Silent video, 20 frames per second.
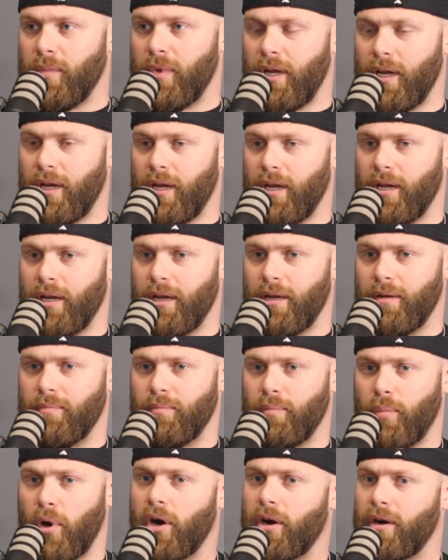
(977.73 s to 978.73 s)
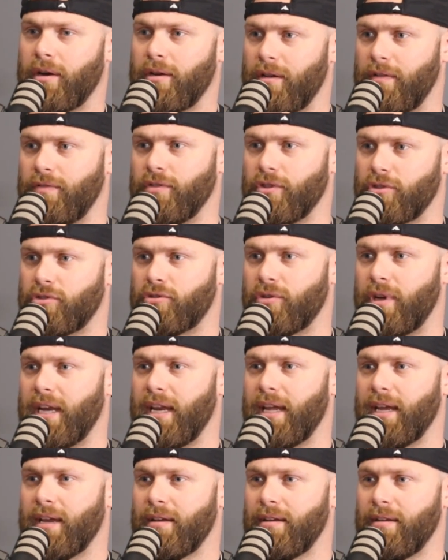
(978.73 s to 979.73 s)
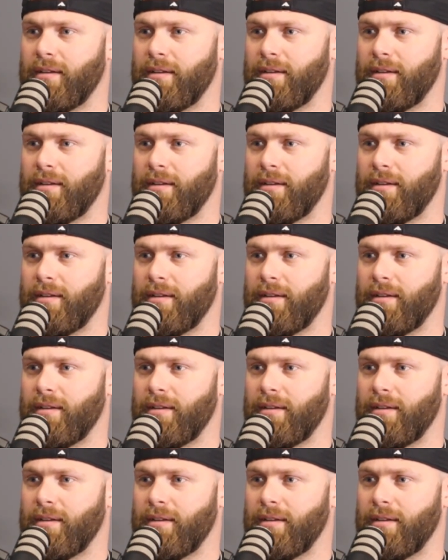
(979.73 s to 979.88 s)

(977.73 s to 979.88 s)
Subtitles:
part of your training?